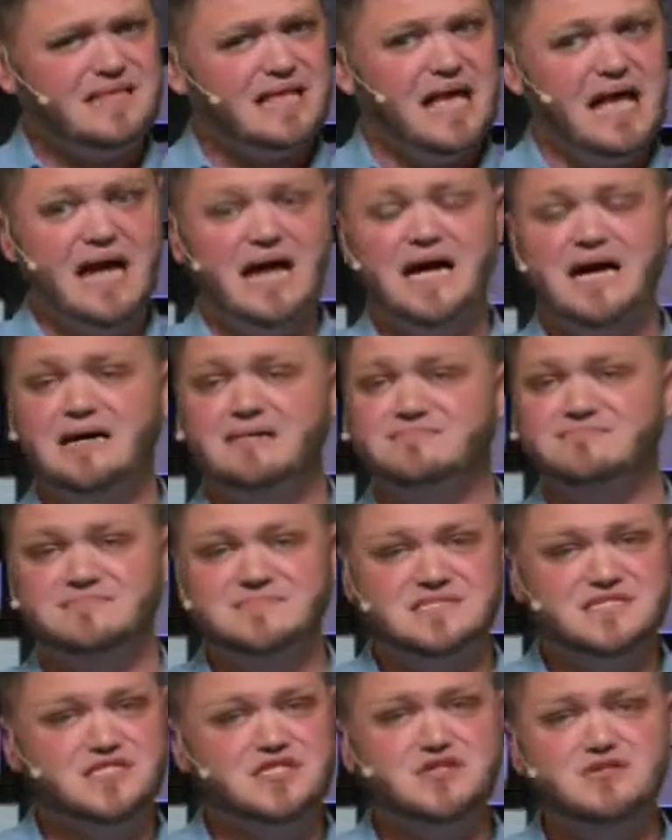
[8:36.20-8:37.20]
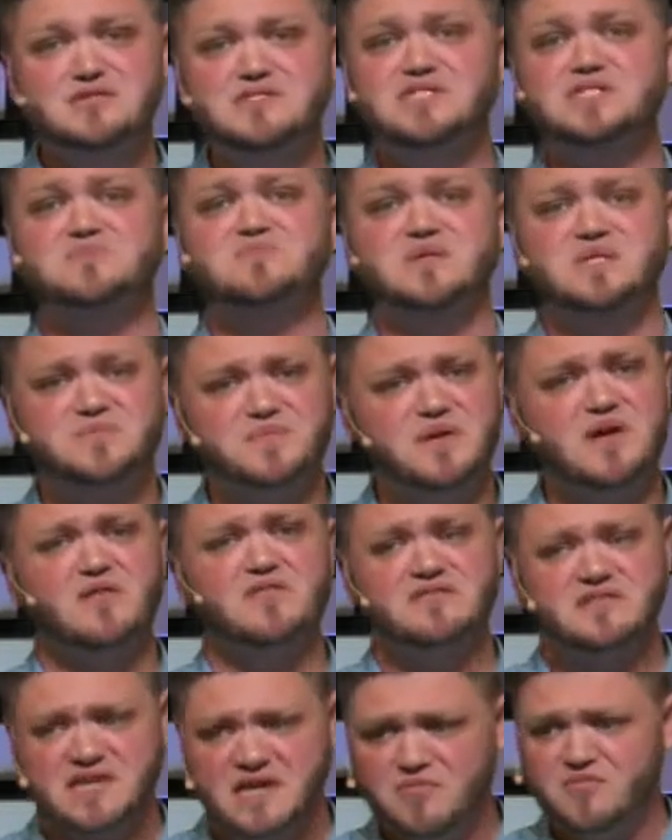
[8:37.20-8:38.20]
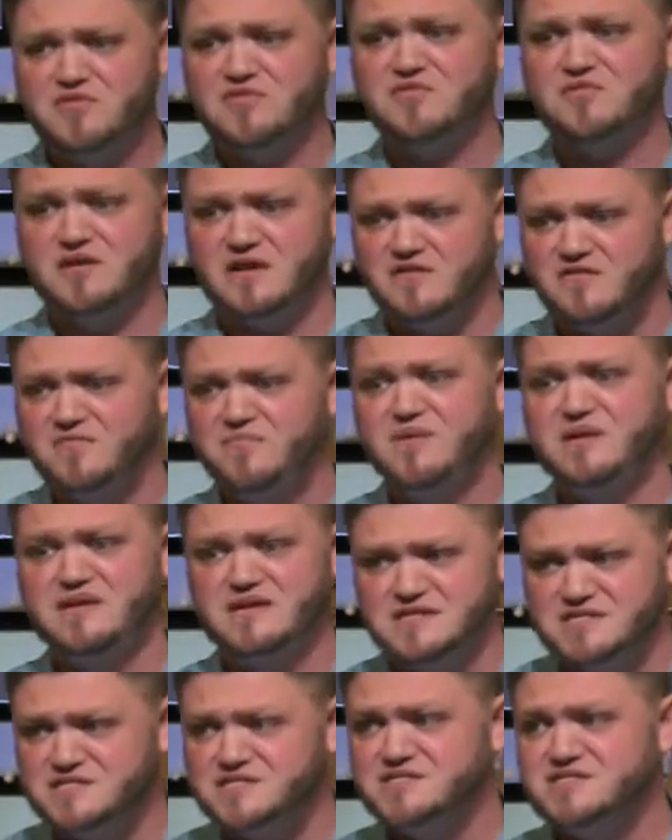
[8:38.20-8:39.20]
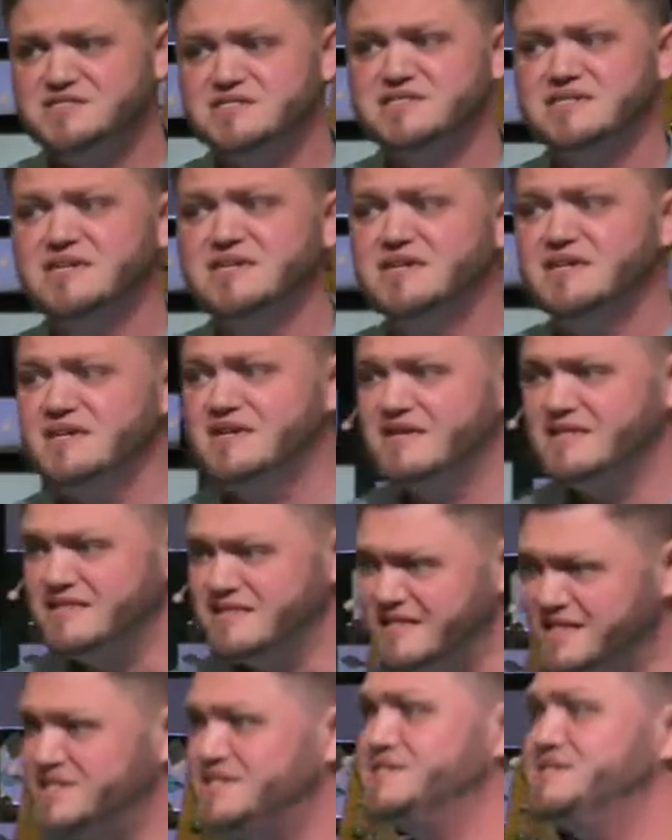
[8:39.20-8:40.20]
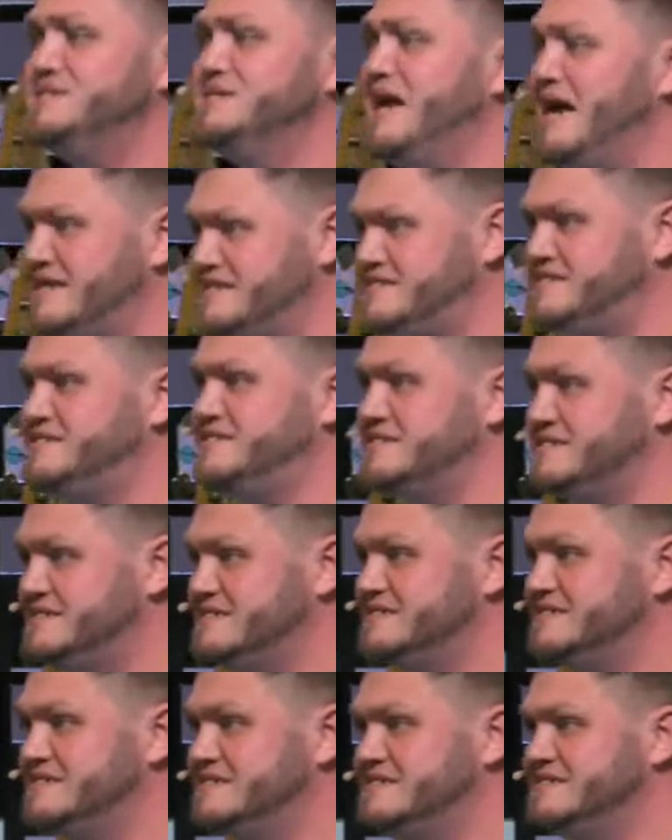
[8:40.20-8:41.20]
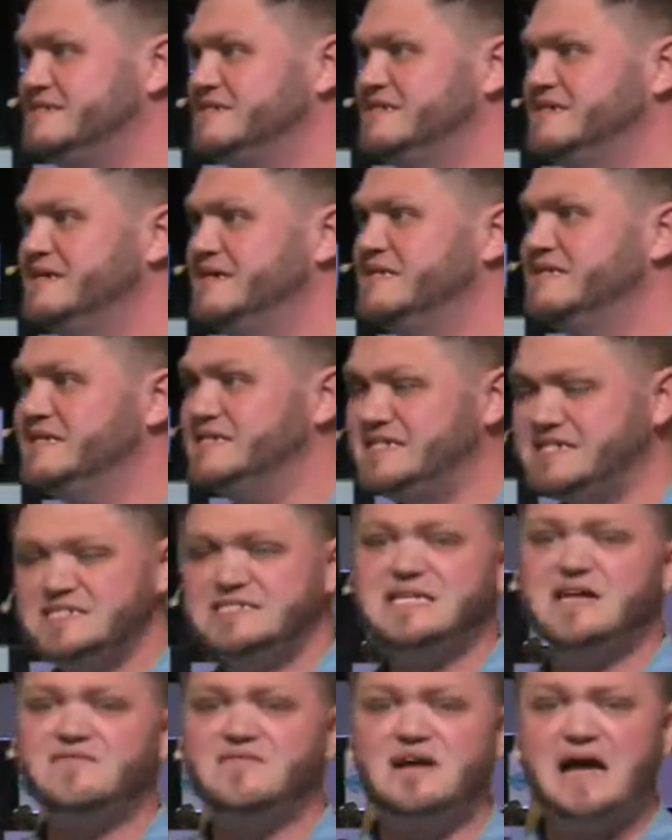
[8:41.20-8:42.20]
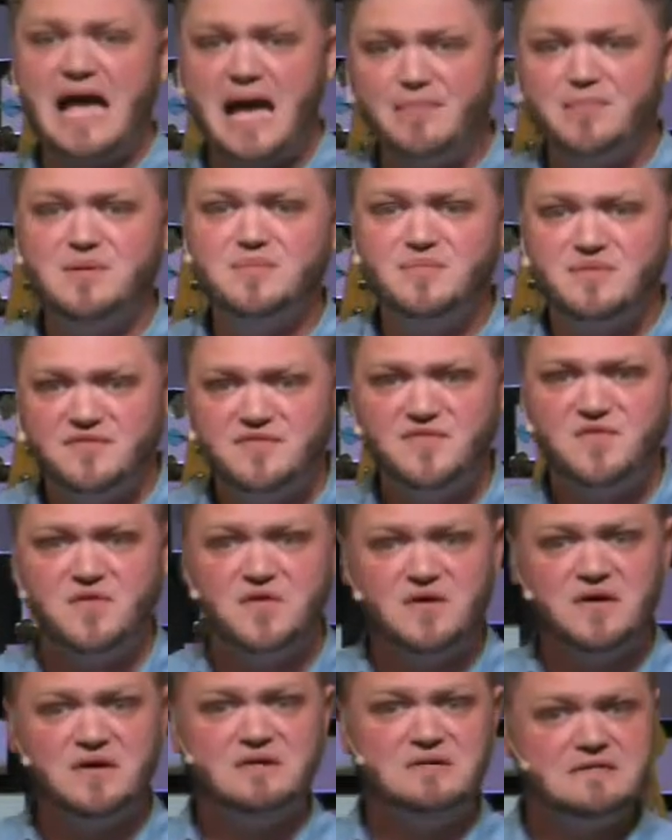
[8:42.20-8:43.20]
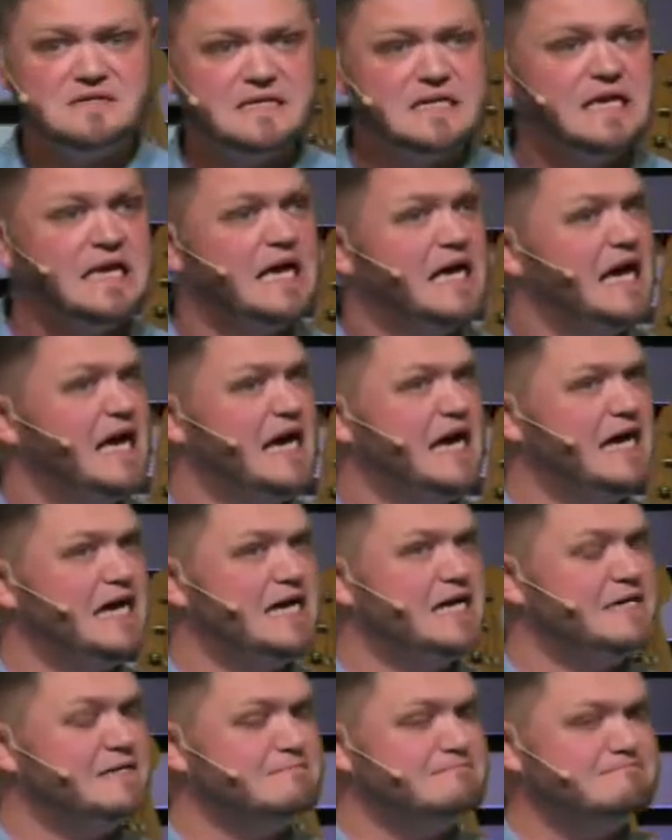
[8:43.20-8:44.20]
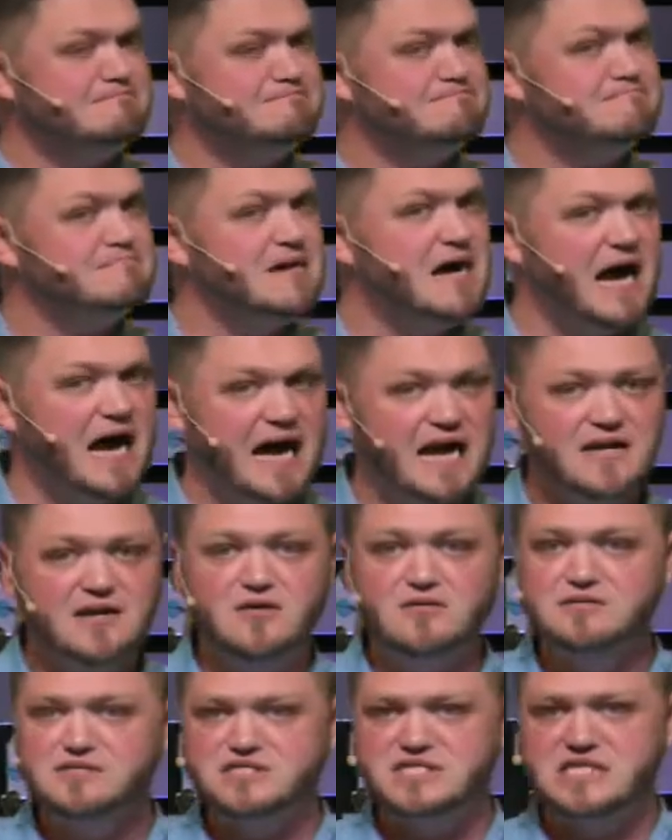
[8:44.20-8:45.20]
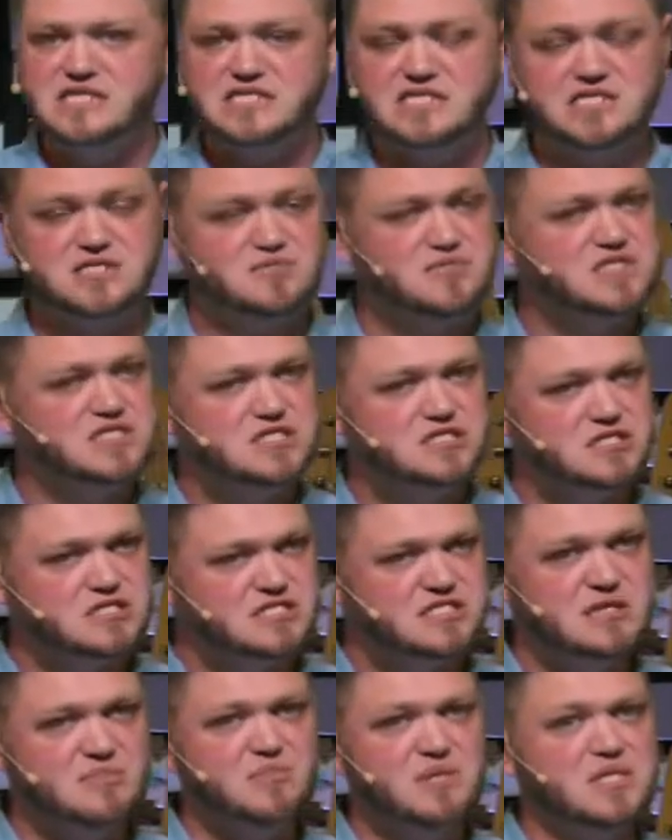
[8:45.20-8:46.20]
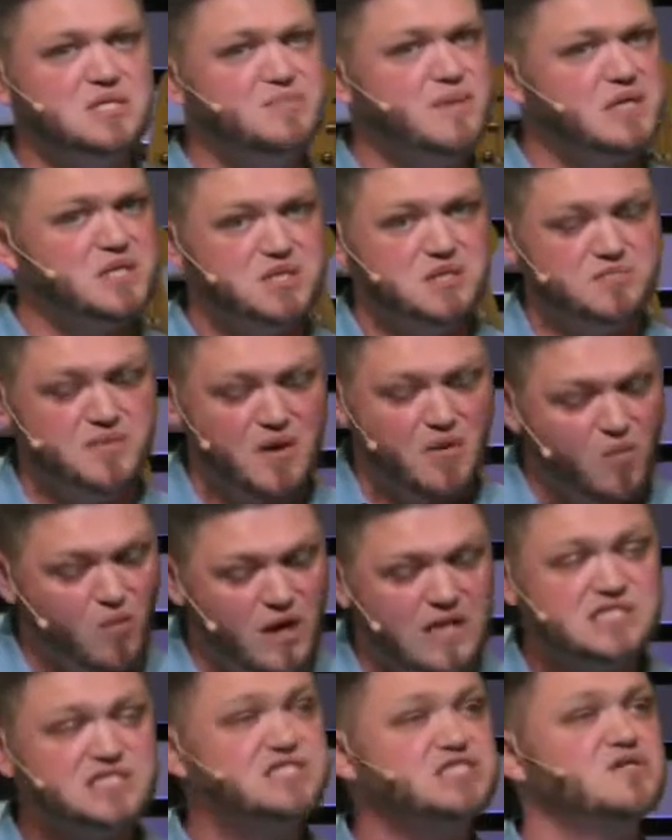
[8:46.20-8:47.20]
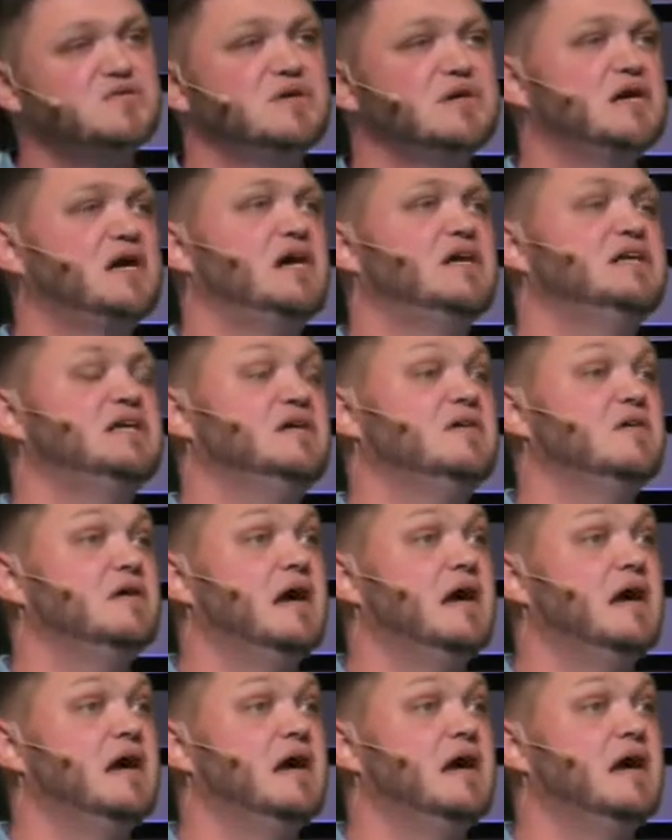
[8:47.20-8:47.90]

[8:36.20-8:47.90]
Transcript: uh, You just must be overcome with grief because this is nuts. This has never happened before. Um, I know Jesus was something special, but what's going on here?